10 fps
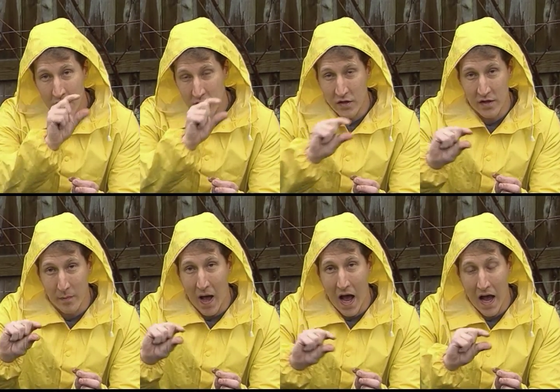to the
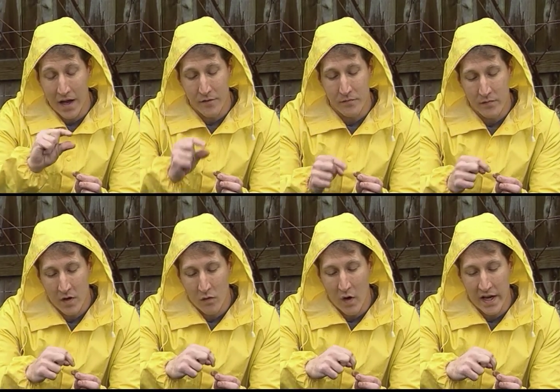pod
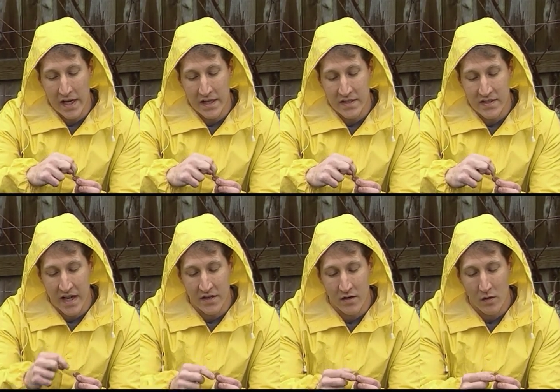right in the
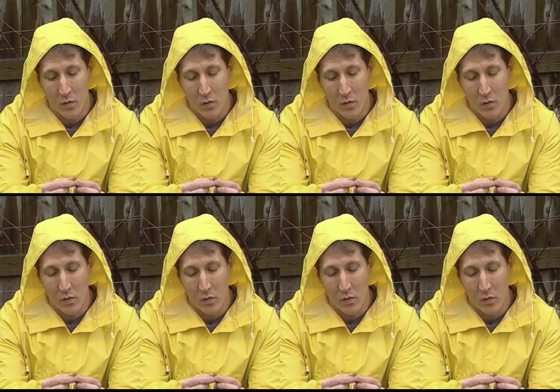center.